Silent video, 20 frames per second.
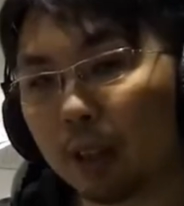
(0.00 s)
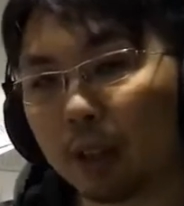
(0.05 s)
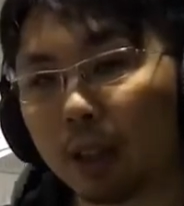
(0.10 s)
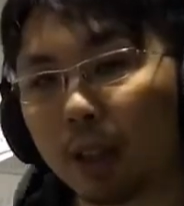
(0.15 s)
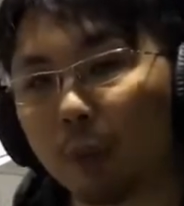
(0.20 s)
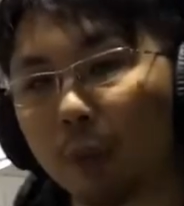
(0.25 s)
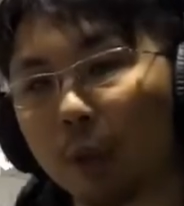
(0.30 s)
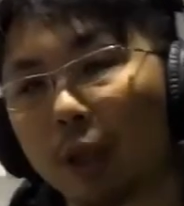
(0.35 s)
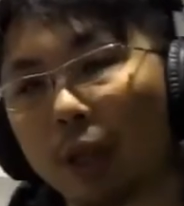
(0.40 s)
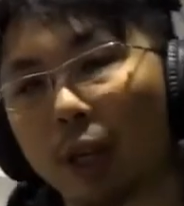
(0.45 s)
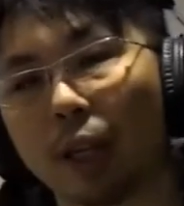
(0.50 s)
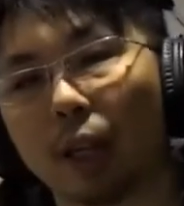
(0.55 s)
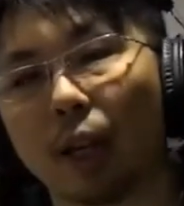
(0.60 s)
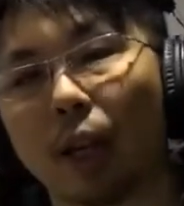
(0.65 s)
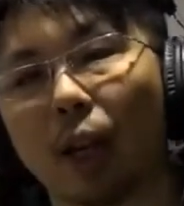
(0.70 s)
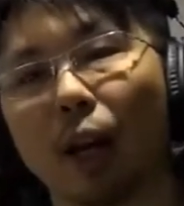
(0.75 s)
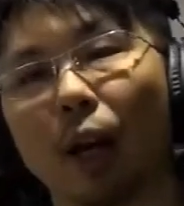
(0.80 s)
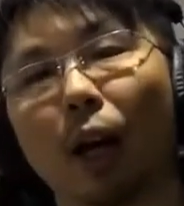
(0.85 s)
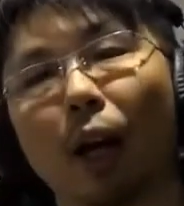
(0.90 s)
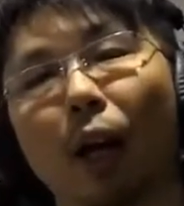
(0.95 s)
Then we can
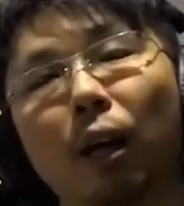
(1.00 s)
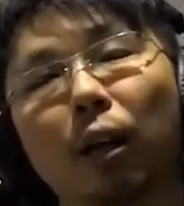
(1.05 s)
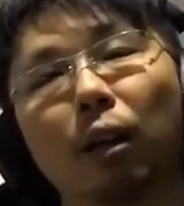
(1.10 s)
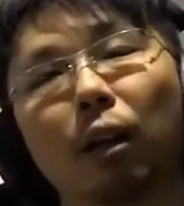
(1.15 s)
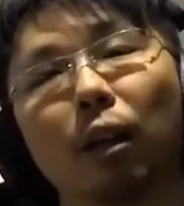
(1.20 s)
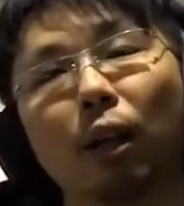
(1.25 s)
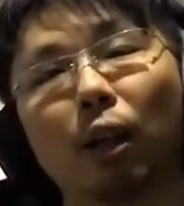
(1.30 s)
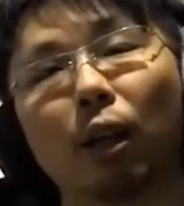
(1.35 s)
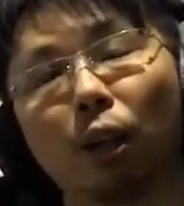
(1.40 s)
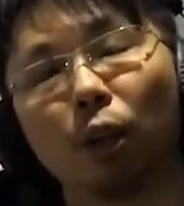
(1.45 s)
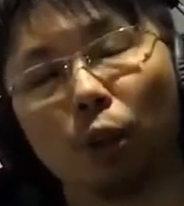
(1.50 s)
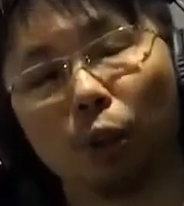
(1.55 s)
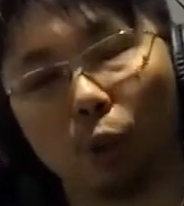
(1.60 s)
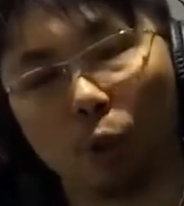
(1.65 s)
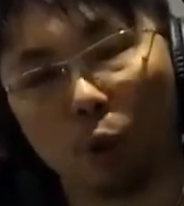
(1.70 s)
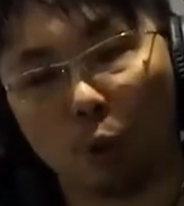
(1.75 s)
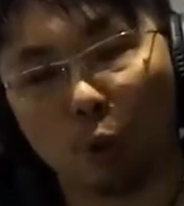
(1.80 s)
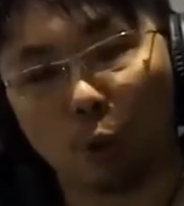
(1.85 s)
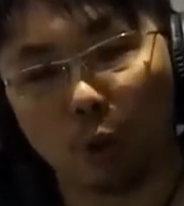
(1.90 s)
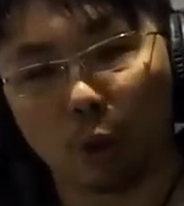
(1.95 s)

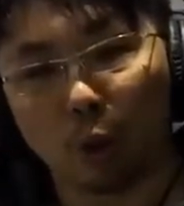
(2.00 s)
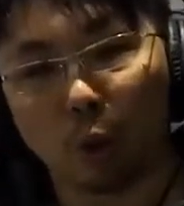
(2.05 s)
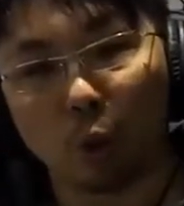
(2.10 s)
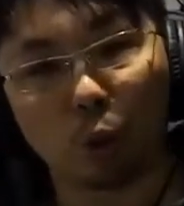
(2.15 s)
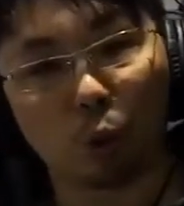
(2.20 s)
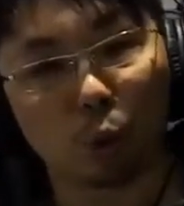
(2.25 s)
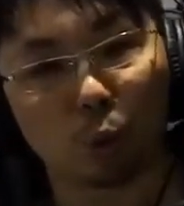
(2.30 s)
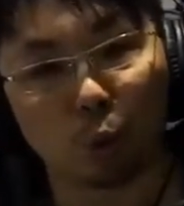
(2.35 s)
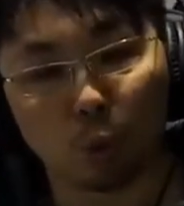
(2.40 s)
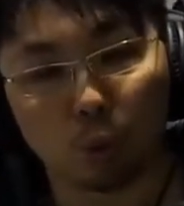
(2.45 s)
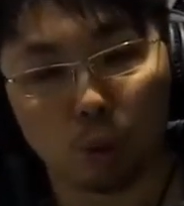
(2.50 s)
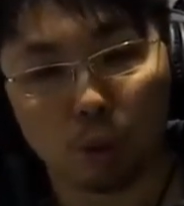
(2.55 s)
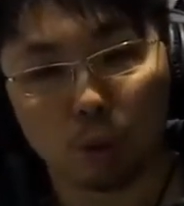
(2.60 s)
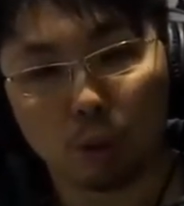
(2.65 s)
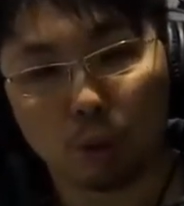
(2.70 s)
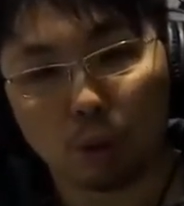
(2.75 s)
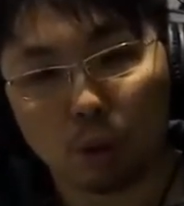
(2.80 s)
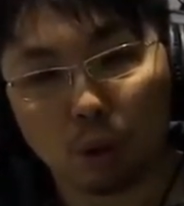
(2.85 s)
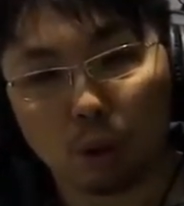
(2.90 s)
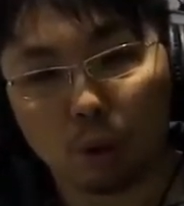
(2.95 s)
show the whole school
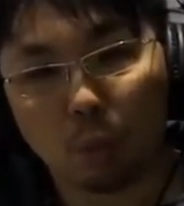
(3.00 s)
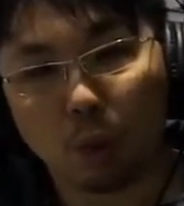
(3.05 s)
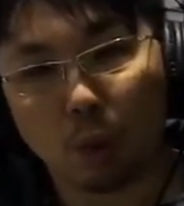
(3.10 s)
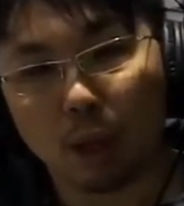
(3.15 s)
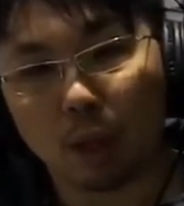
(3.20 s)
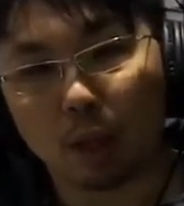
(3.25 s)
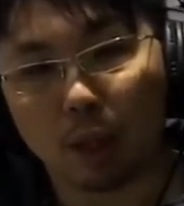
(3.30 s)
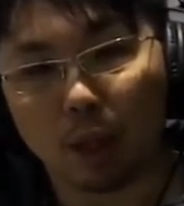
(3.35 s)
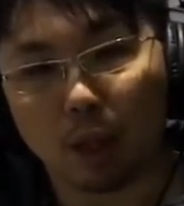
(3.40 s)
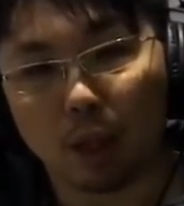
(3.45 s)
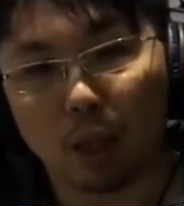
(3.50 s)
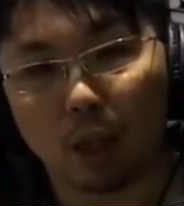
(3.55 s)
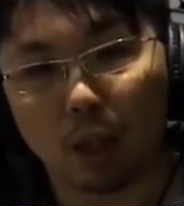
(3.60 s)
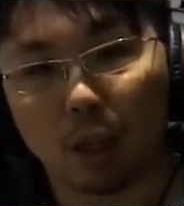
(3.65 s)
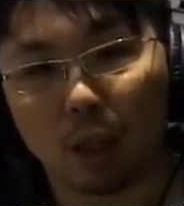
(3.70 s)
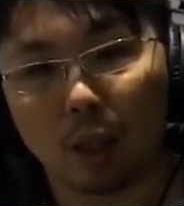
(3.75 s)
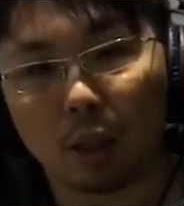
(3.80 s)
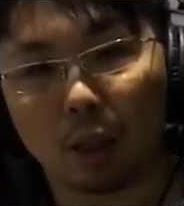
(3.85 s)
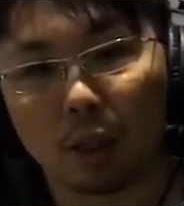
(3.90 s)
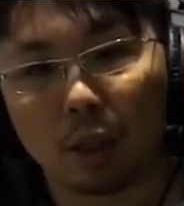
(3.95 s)
what
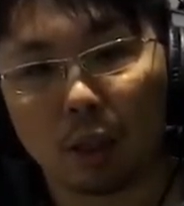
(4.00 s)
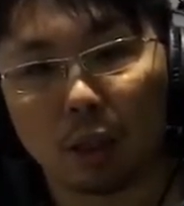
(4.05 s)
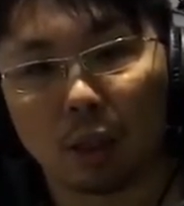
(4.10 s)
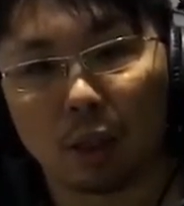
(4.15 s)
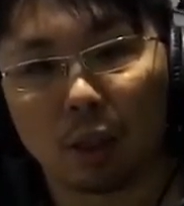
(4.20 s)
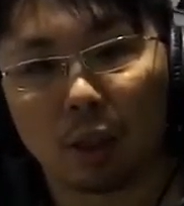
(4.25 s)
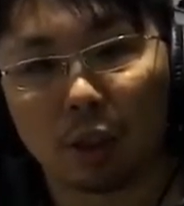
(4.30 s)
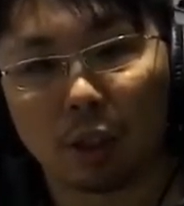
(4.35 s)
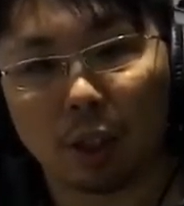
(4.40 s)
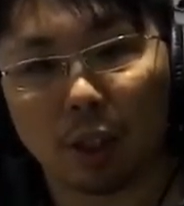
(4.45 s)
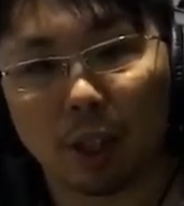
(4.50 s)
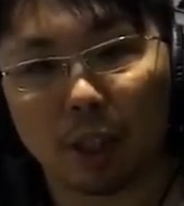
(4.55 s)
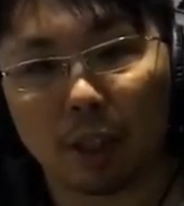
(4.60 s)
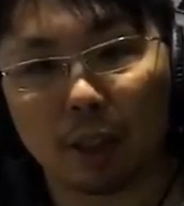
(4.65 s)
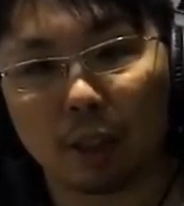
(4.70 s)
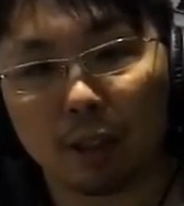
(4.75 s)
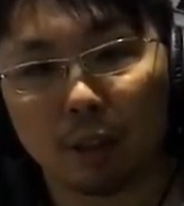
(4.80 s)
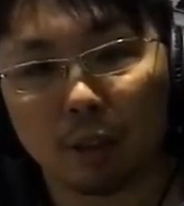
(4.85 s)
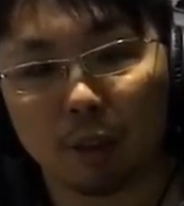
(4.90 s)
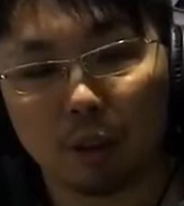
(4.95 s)
Shine
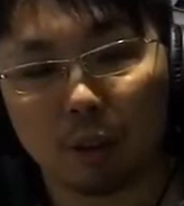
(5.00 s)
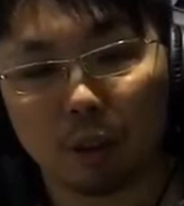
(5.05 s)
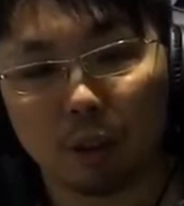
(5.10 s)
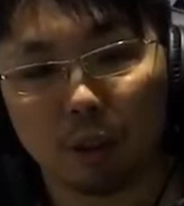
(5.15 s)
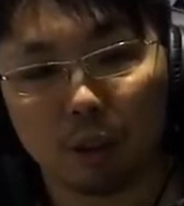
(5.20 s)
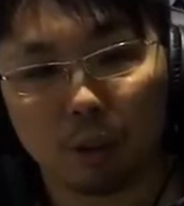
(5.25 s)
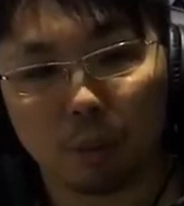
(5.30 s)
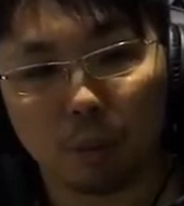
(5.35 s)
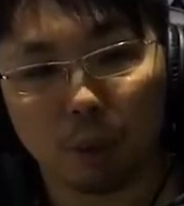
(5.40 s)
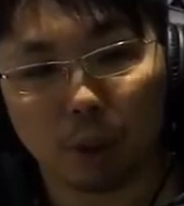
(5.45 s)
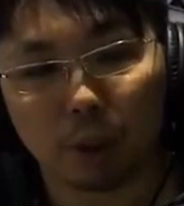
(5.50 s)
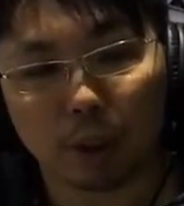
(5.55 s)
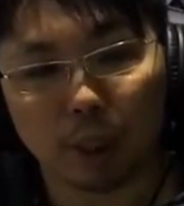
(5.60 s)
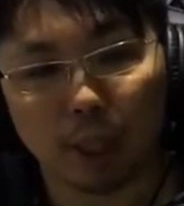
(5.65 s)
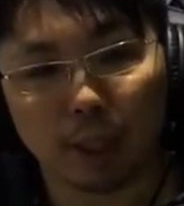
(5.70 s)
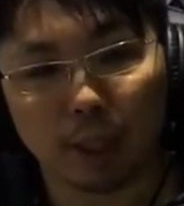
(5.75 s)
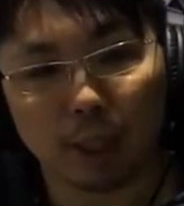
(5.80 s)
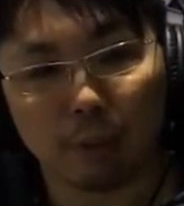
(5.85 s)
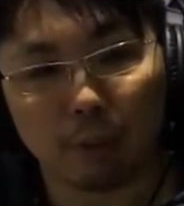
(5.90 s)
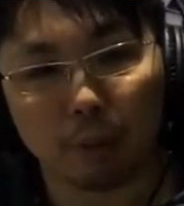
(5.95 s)

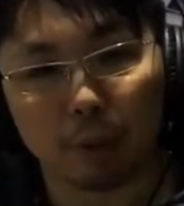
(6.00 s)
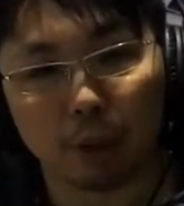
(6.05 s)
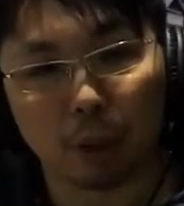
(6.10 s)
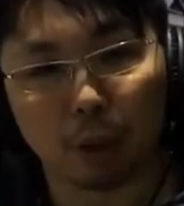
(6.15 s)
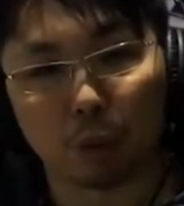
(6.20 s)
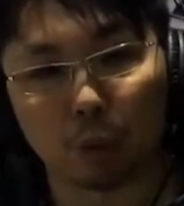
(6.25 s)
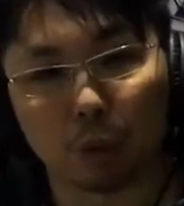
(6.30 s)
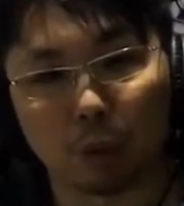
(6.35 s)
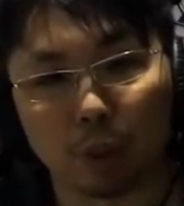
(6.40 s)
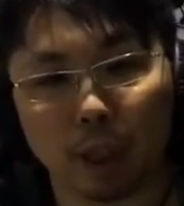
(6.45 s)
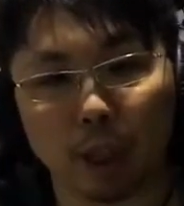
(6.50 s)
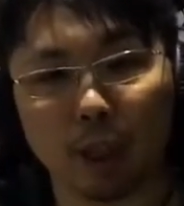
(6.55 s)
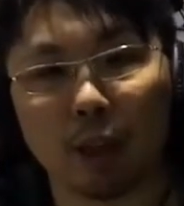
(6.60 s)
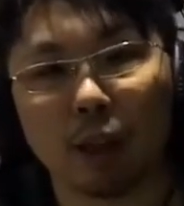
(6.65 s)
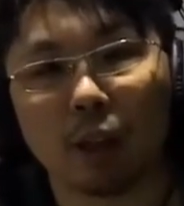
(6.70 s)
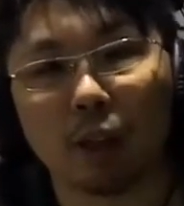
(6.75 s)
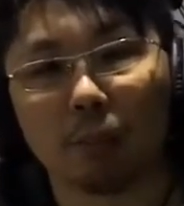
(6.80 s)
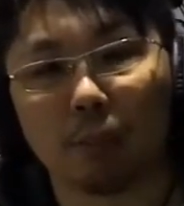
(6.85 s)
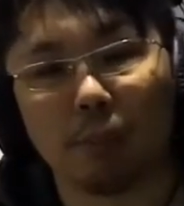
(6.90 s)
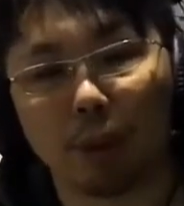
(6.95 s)
can really do. Okay,
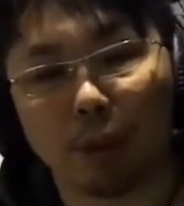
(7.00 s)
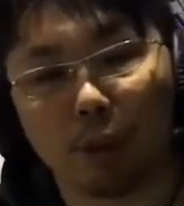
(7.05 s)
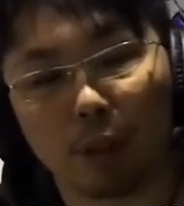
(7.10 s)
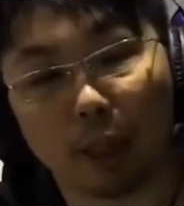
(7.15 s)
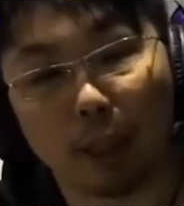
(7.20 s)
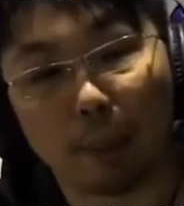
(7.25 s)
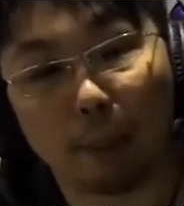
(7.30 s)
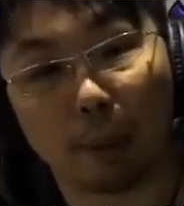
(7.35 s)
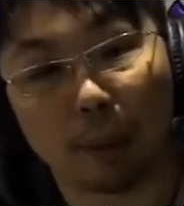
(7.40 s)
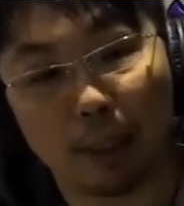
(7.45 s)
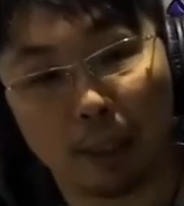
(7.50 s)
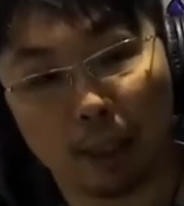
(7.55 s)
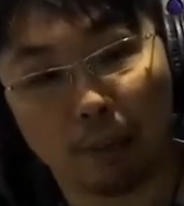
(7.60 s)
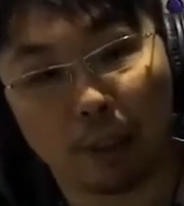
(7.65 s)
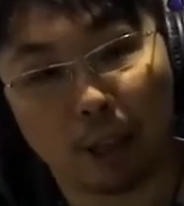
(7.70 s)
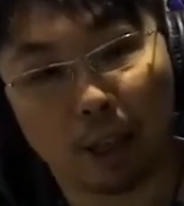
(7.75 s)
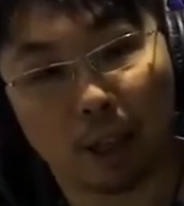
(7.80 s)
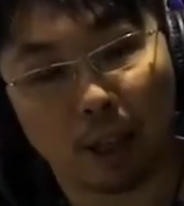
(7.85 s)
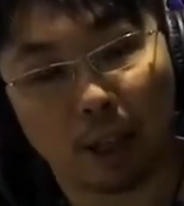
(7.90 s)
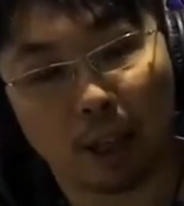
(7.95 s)
because I believe
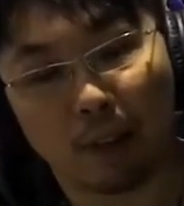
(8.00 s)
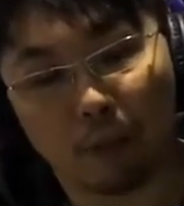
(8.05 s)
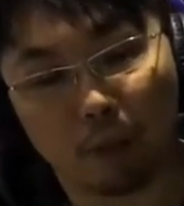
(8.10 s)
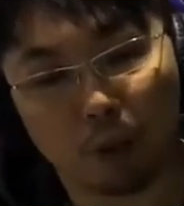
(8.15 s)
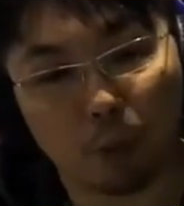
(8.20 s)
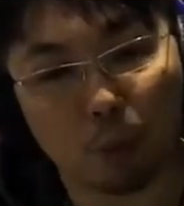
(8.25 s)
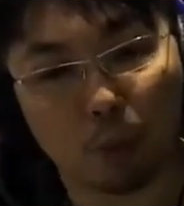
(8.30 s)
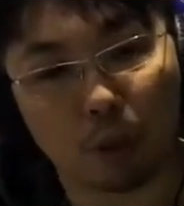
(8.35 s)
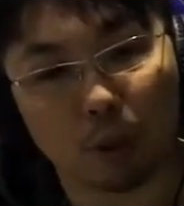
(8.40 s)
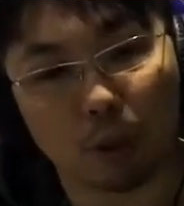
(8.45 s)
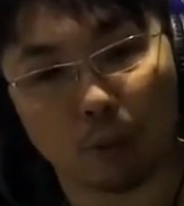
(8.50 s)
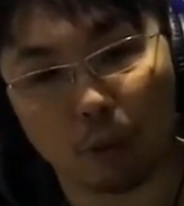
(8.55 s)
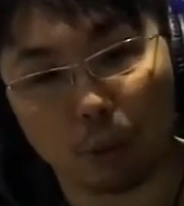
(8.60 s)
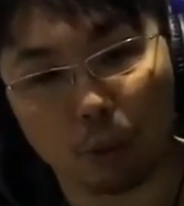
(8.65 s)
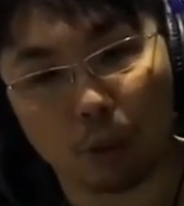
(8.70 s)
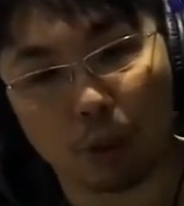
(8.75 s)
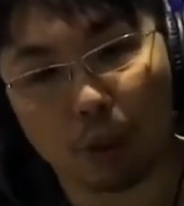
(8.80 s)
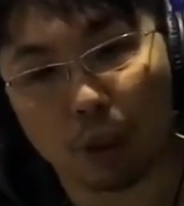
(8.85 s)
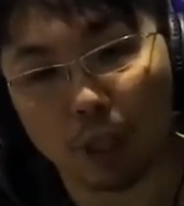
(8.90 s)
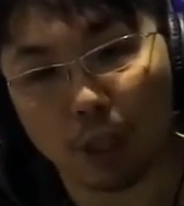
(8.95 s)
that every one of you
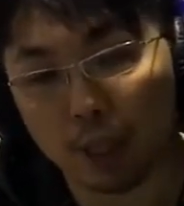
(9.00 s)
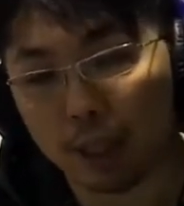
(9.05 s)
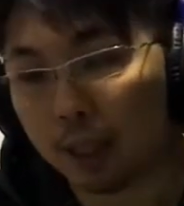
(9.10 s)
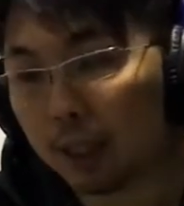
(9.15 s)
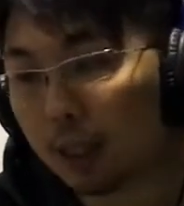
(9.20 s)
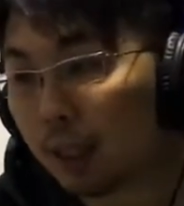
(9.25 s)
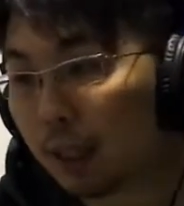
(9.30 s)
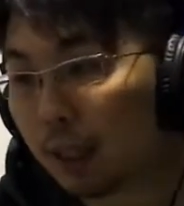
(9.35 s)
in Shine